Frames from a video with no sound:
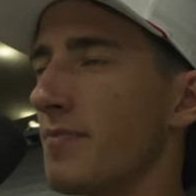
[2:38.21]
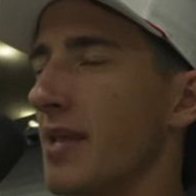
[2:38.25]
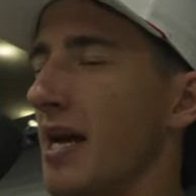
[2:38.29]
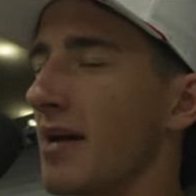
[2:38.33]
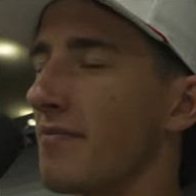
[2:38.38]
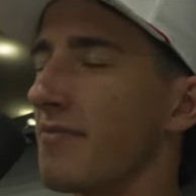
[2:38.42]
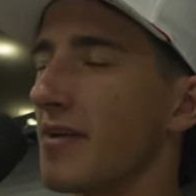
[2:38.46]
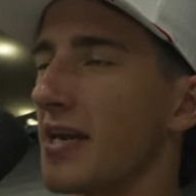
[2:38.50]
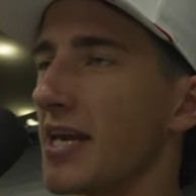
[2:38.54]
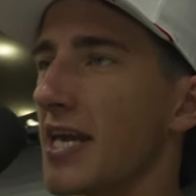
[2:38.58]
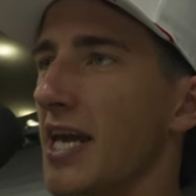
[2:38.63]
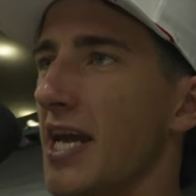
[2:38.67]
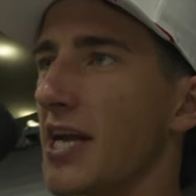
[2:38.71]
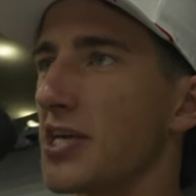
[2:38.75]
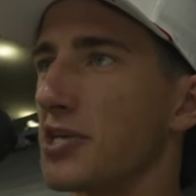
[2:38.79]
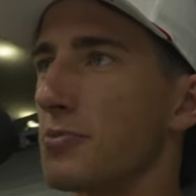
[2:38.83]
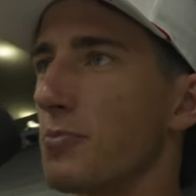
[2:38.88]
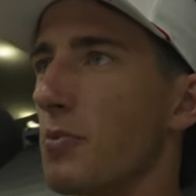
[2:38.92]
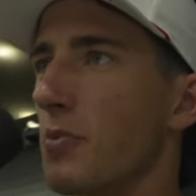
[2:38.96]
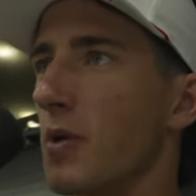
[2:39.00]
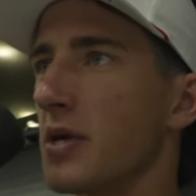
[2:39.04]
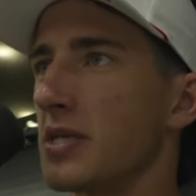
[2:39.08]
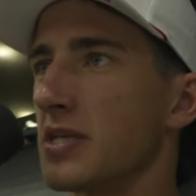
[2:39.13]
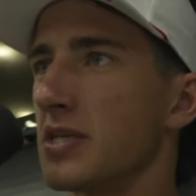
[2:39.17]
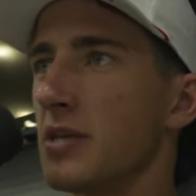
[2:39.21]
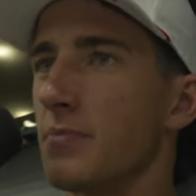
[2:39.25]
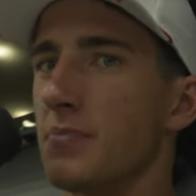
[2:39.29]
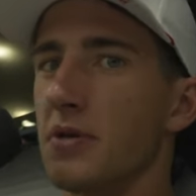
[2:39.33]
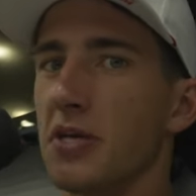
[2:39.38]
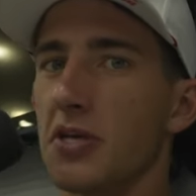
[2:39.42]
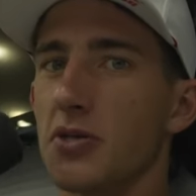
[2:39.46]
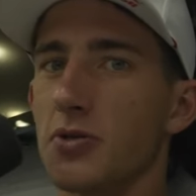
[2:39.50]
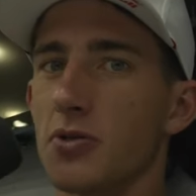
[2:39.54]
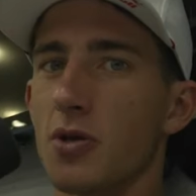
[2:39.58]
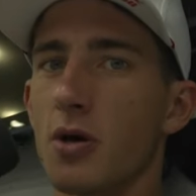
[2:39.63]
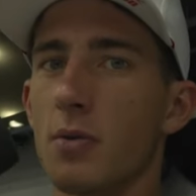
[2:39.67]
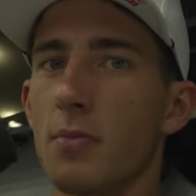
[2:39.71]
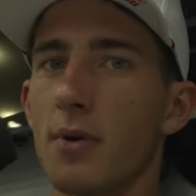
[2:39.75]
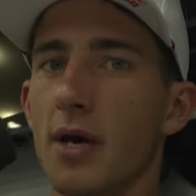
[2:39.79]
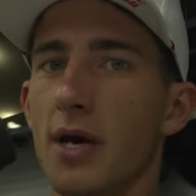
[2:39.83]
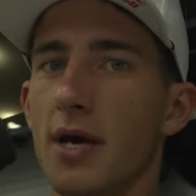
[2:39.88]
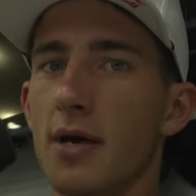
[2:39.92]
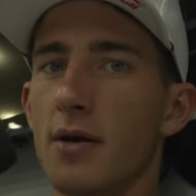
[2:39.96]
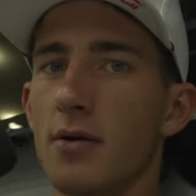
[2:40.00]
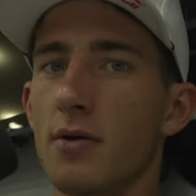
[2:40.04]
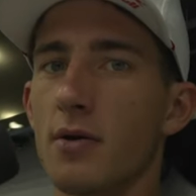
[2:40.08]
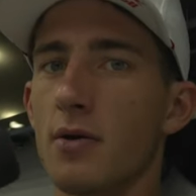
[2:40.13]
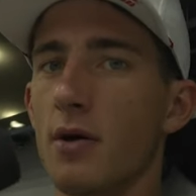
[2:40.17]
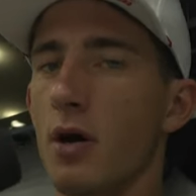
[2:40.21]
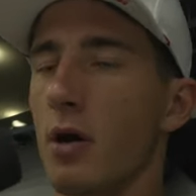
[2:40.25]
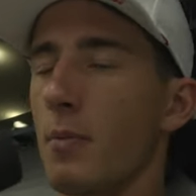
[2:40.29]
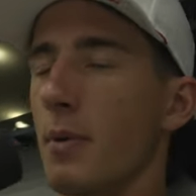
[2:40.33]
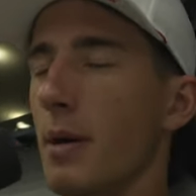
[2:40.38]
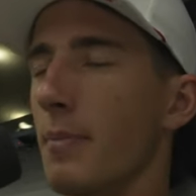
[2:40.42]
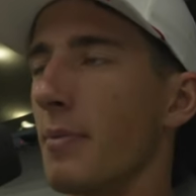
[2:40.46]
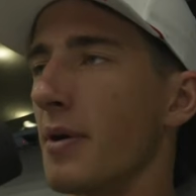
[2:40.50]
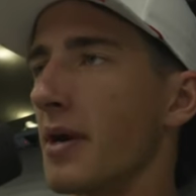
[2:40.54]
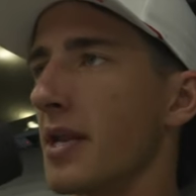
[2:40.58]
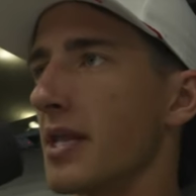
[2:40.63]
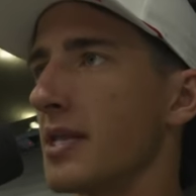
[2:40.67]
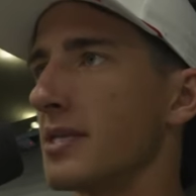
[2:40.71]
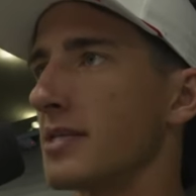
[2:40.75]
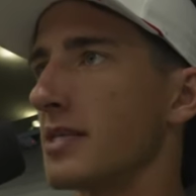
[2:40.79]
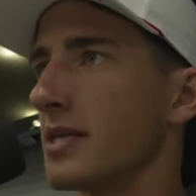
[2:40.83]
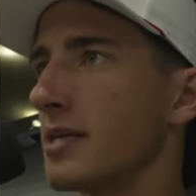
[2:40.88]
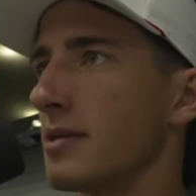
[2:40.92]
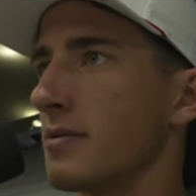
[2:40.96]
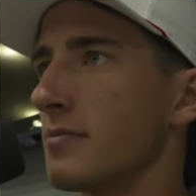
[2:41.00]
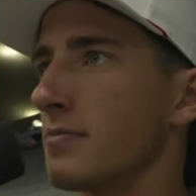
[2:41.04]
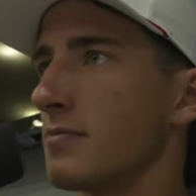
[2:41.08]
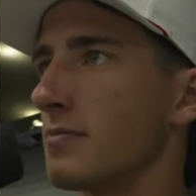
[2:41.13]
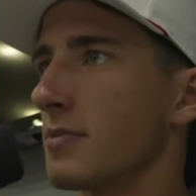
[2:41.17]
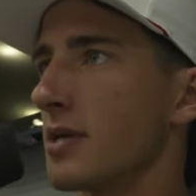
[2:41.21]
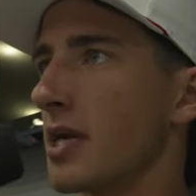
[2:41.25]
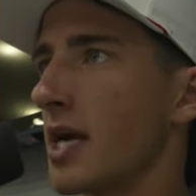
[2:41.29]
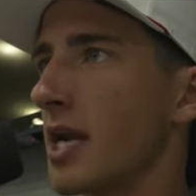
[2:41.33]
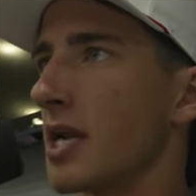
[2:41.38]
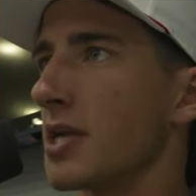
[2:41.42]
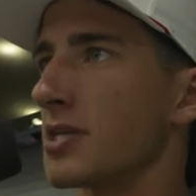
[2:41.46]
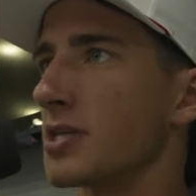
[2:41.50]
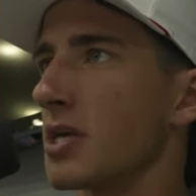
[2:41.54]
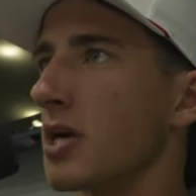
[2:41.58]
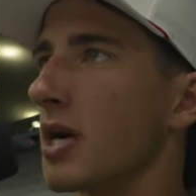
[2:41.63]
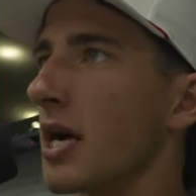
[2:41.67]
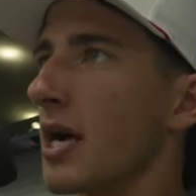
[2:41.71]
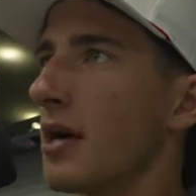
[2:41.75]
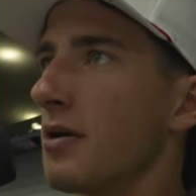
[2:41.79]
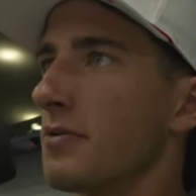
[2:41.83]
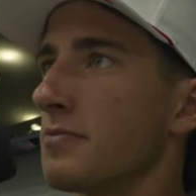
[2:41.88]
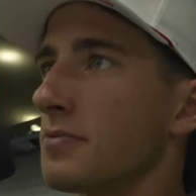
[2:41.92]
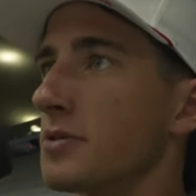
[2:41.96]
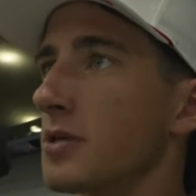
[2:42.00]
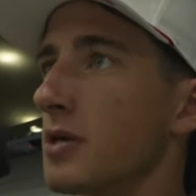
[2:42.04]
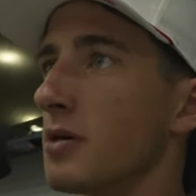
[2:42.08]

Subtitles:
not vacation, but went to the beach with all my buddies and kind of just hung out.